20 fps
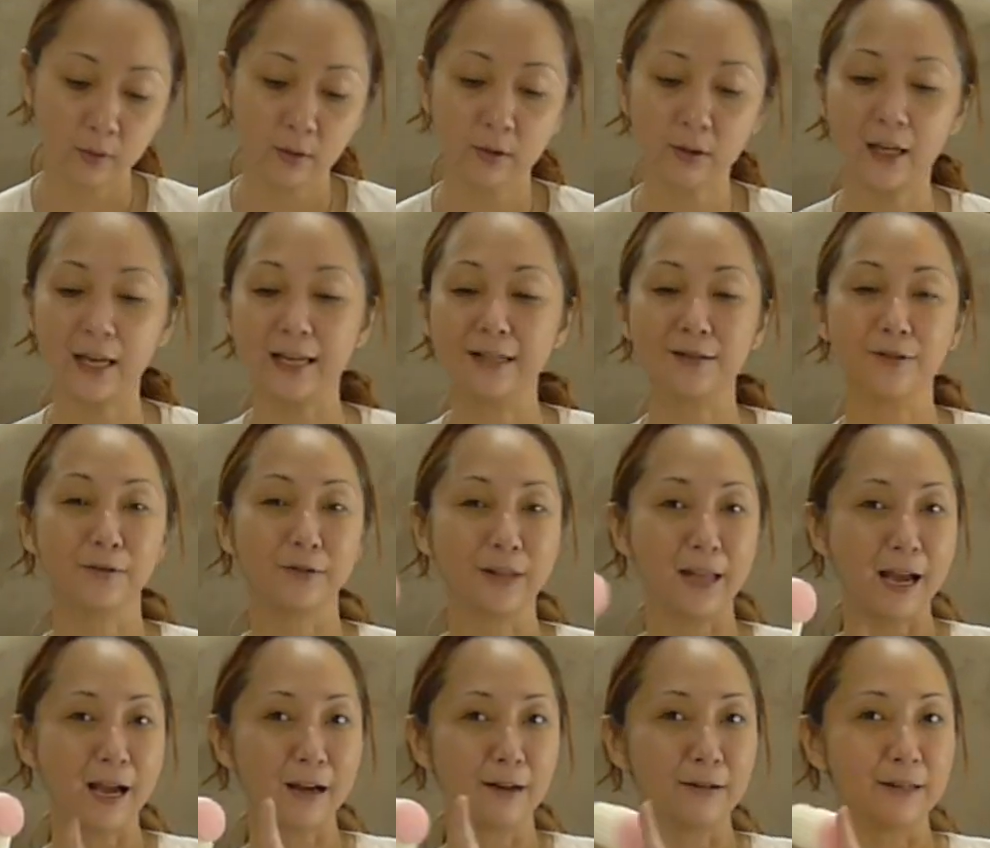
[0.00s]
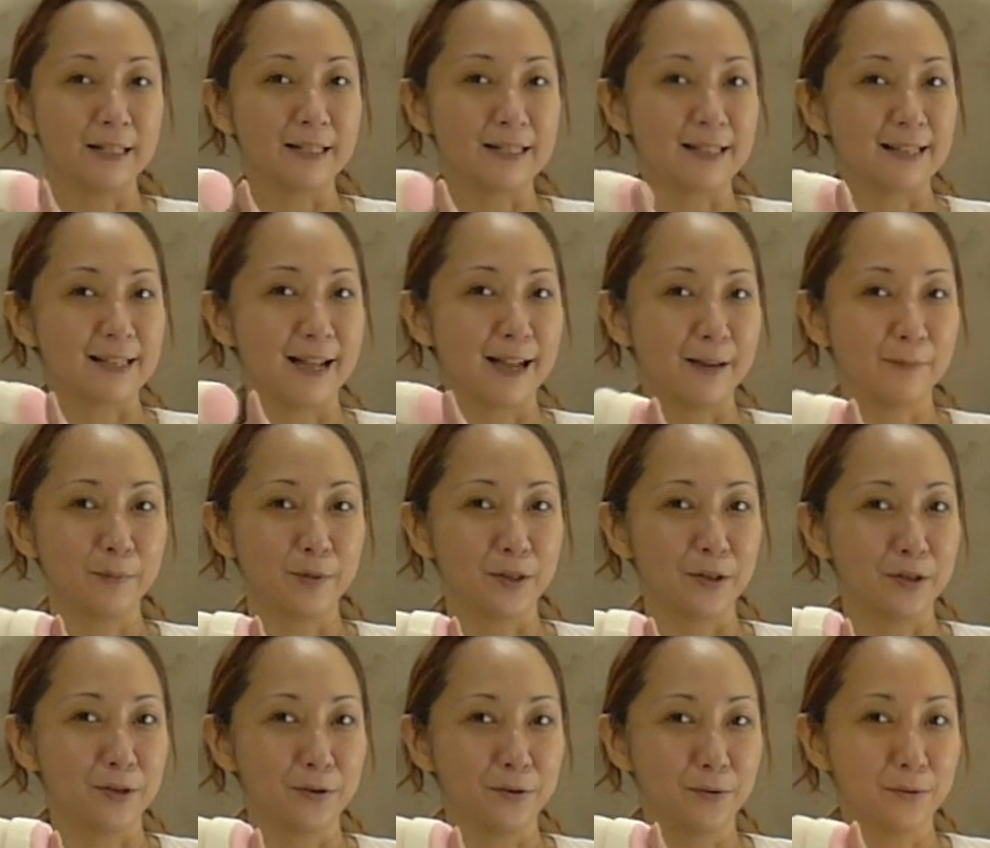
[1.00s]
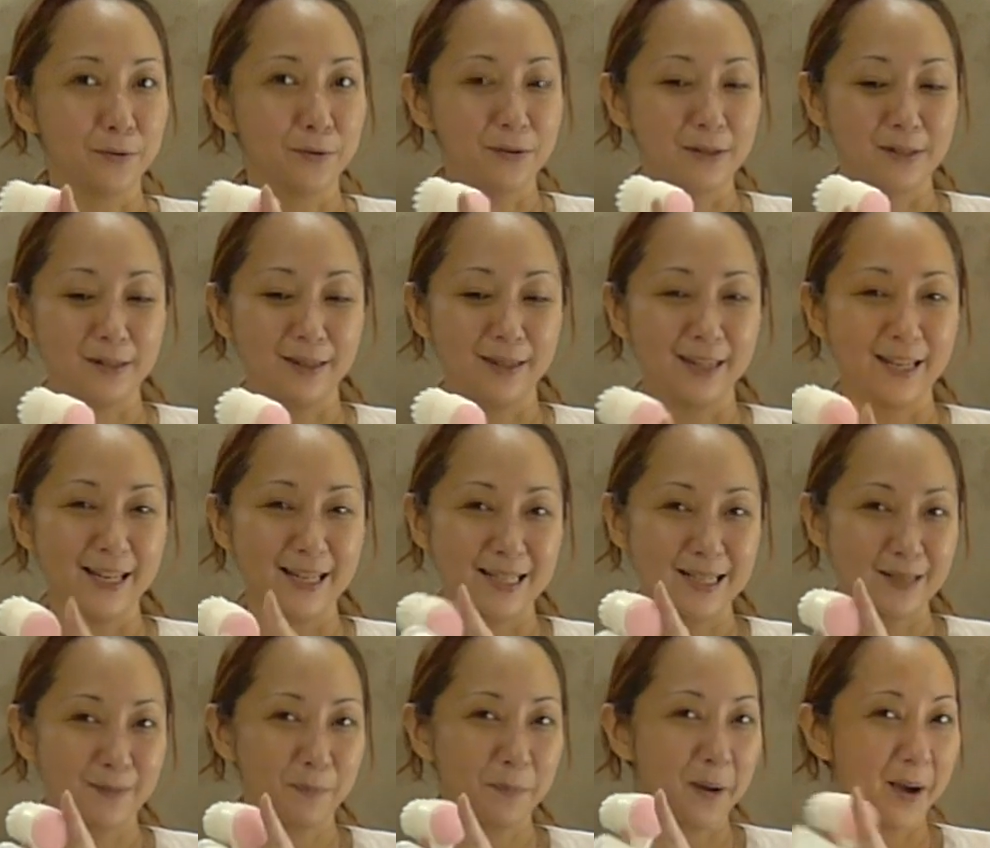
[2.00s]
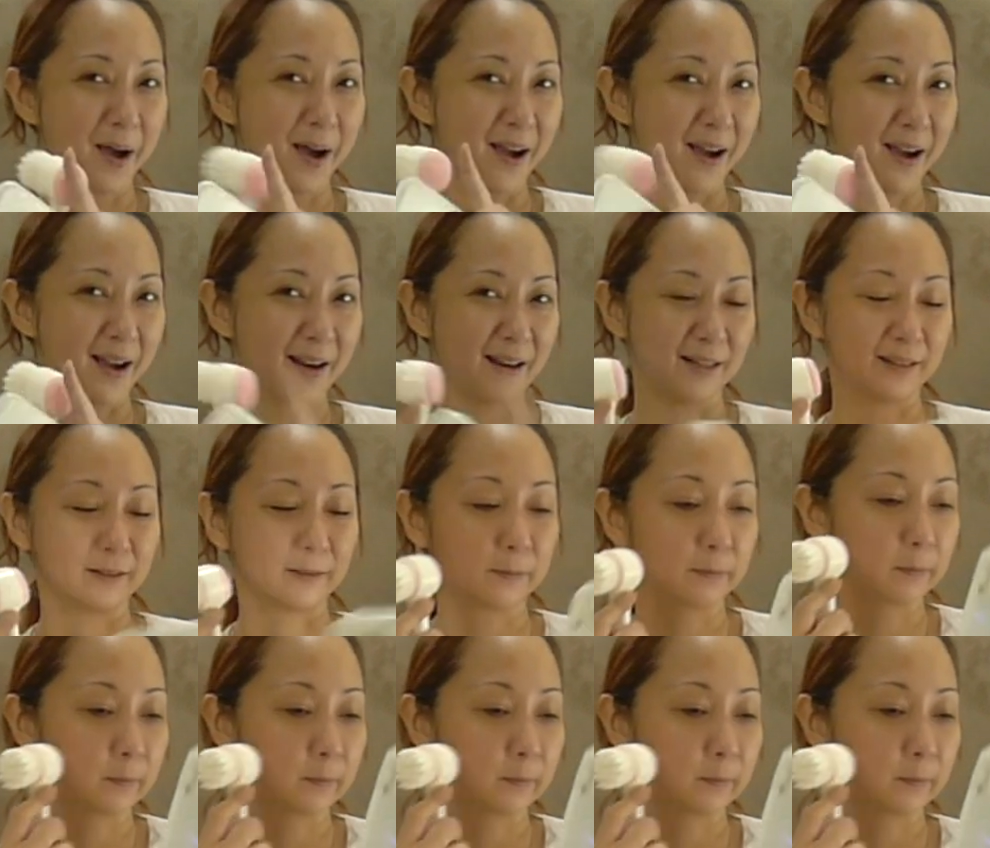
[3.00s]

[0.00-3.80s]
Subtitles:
Okay, so now it's time to use this part.